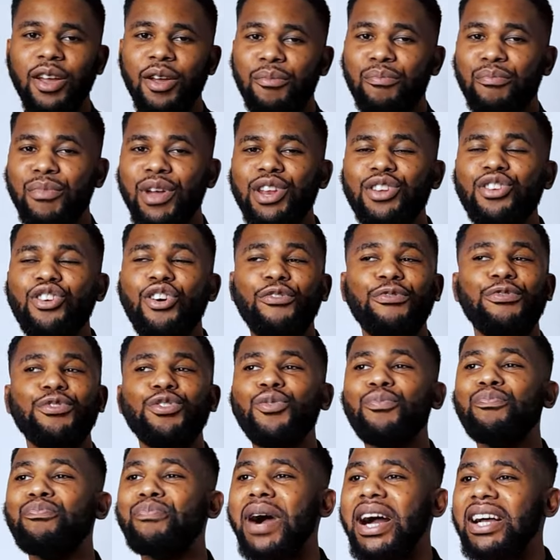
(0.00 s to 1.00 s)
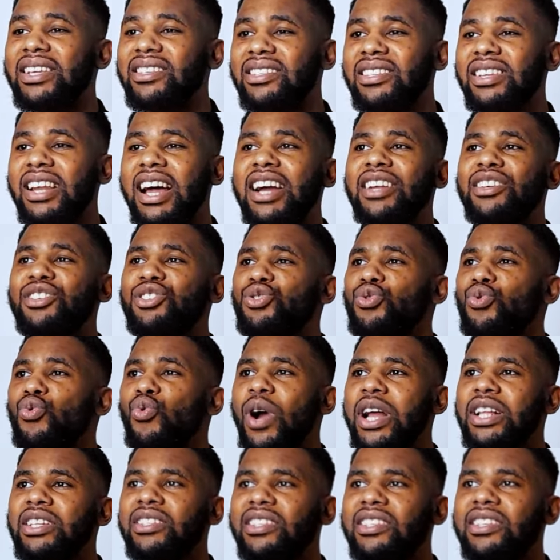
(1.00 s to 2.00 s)
Many of you backslide, you
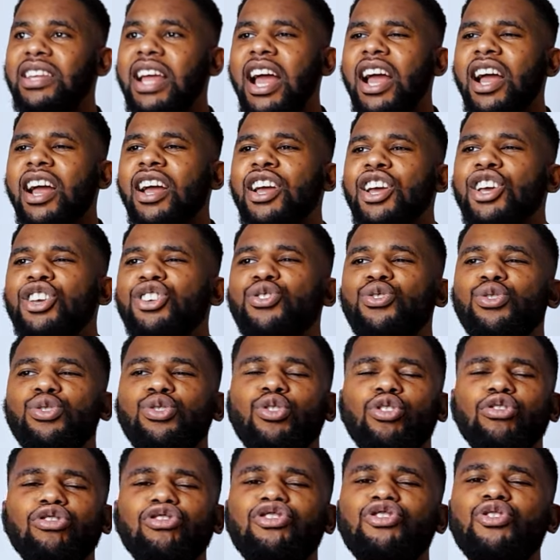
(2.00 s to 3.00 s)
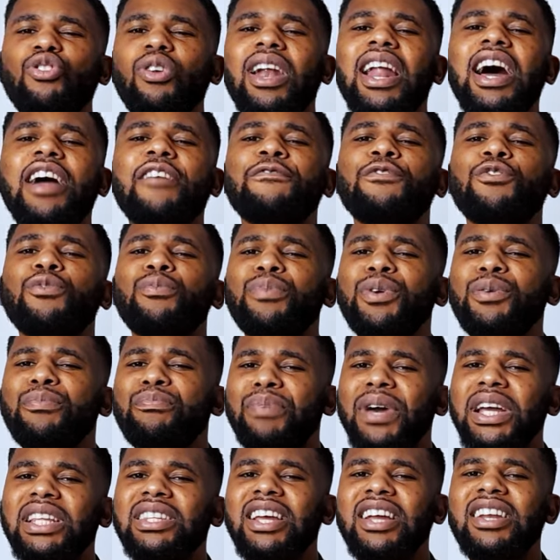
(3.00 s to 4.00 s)
went there, you thought your life would be
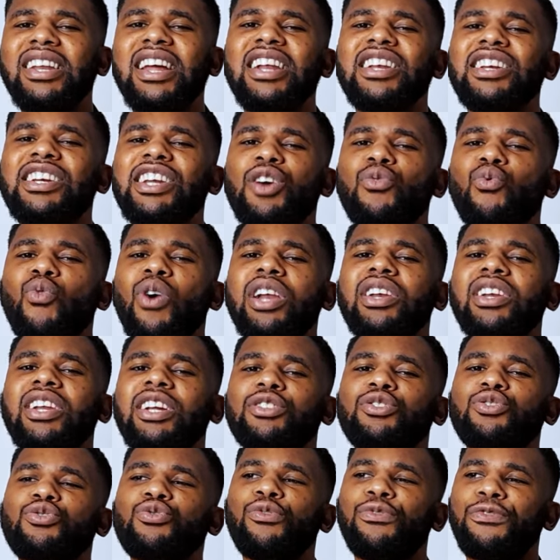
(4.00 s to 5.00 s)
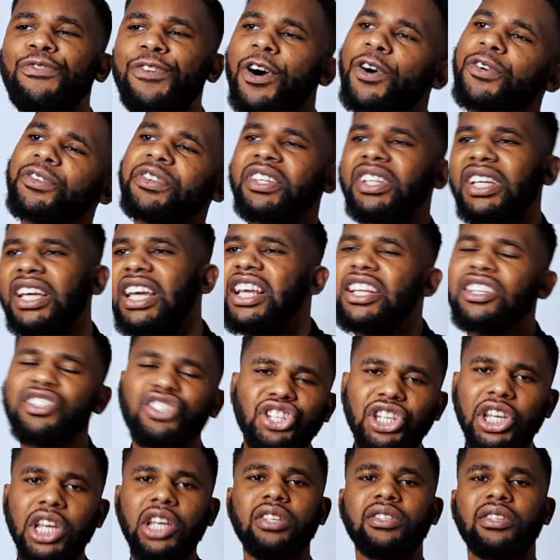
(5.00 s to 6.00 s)
better than the one that you found
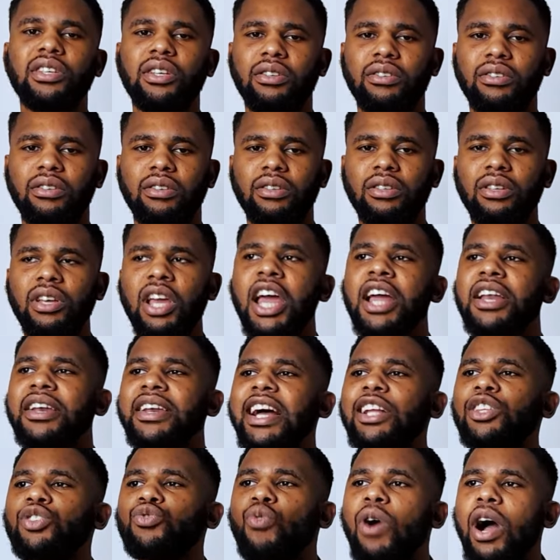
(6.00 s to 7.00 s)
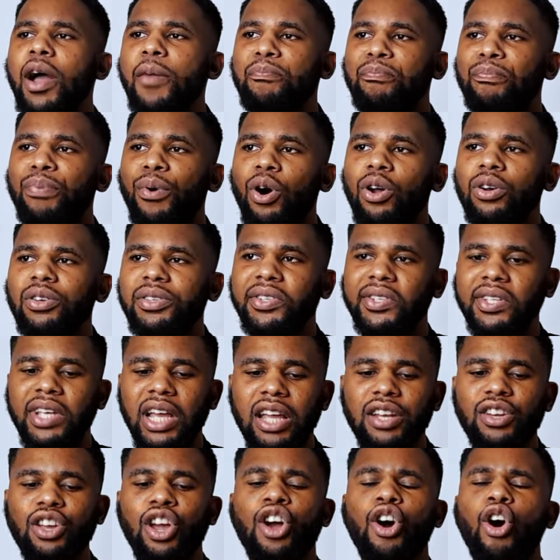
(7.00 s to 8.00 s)
in Jesus. That's why Paul
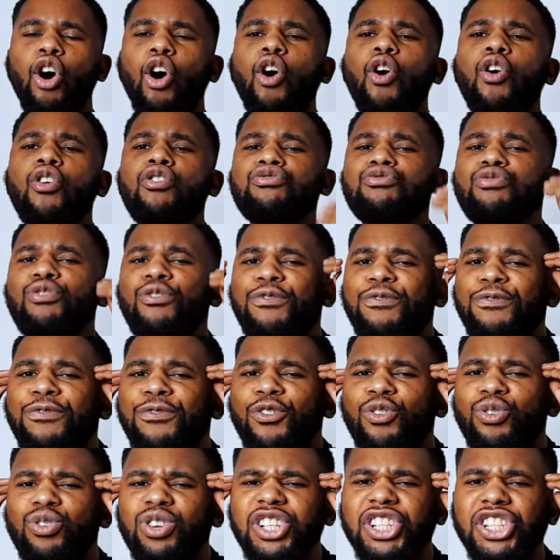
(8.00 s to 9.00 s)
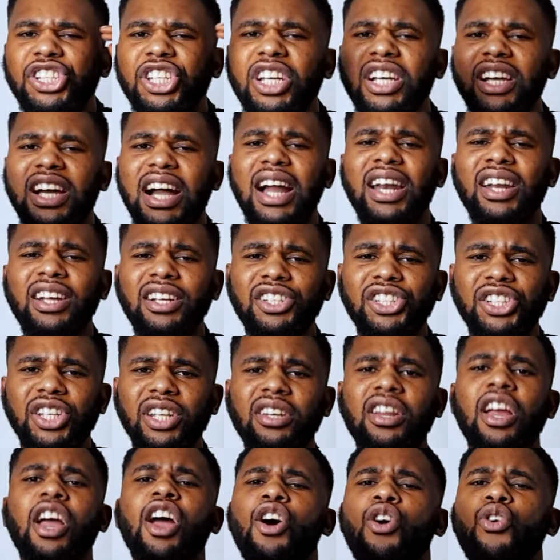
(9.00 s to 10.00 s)
said, Oh, you foolish
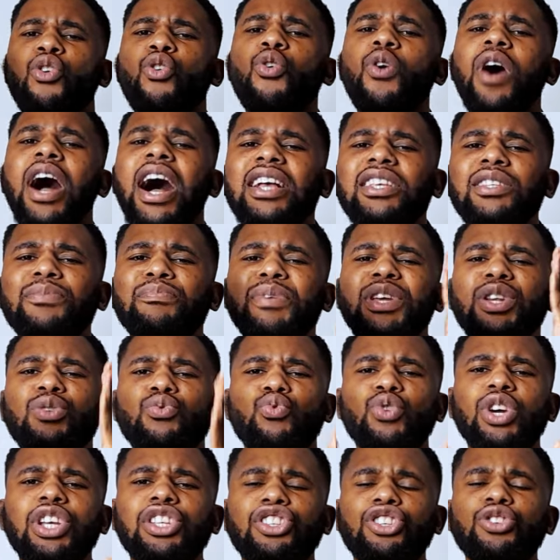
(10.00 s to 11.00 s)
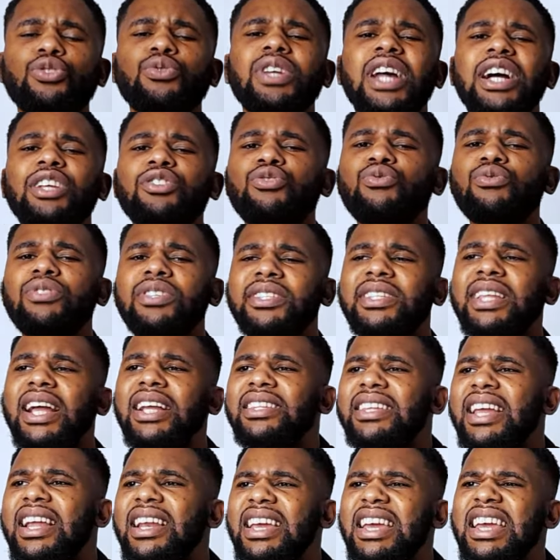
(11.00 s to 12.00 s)
Galatian, who has been with you that you
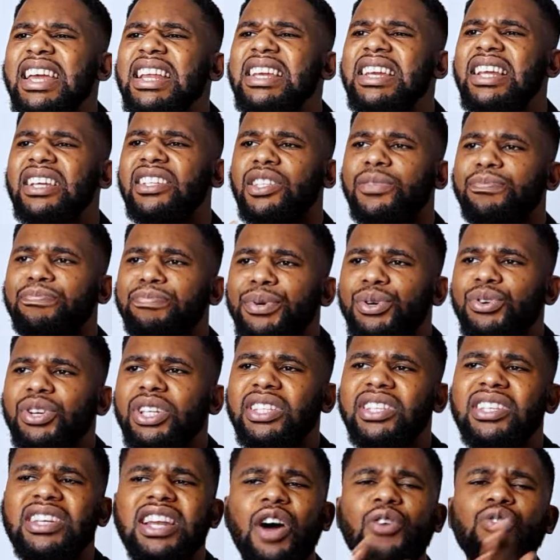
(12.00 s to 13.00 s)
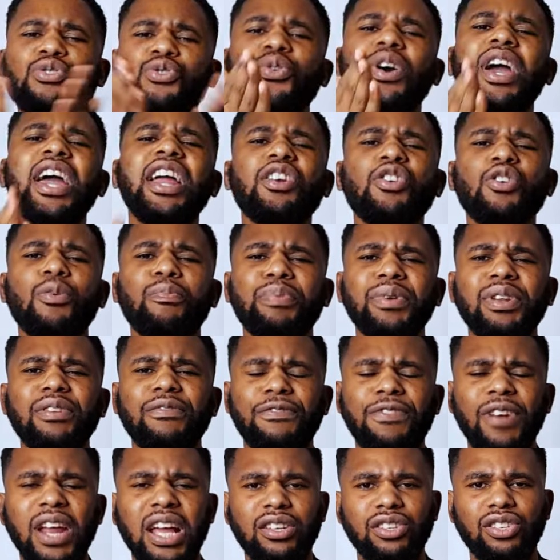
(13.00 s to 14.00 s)
started in the spirit, now you end up in
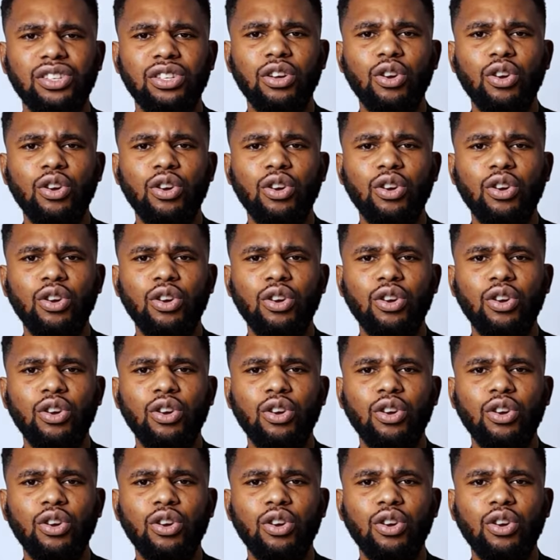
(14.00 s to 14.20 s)
flesh?